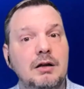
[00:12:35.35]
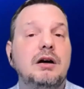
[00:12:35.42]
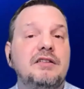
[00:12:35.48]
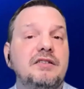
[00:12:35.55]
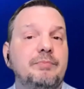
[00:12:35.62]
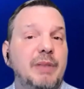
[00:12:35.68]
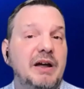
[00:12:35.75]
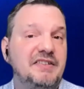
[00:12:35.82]
It's
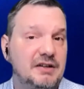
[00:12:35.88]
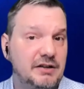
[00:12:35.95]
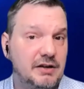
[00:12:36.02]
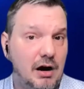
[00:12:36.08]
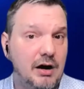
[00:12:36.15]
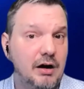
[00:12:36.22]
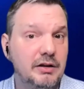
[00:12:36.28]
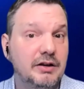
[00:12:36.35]
based
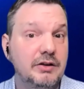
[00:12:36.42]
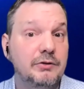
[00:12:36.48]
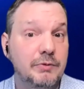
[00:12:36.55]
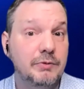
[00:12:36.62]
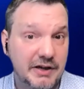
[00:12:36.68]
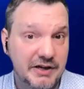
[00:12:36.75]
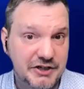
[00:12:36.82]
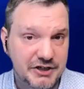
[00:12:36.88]
entirely on the
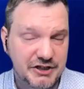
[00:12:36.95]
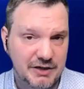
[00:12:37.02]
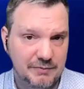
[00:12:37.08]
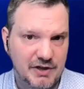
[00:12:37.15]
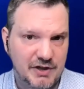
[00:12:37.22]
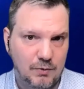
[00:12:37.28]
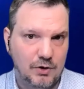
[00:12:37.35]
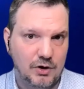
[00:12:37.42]
relationship
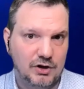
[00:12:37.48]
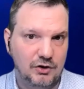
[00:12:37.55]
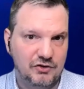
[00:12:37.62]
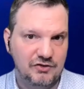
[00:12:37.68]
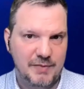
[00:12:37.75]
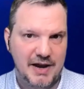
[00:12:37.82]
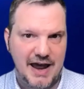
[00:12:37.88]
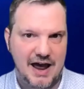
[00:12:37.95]
that
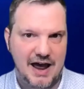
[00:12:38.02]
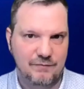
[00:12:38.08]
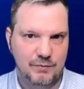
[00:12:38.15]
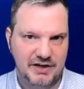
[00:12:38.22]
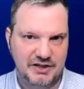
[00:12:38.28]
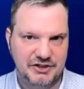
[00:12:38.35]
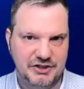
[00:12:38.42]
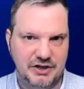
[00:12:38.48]
workloads may have with
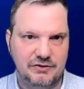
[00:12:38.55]
each other.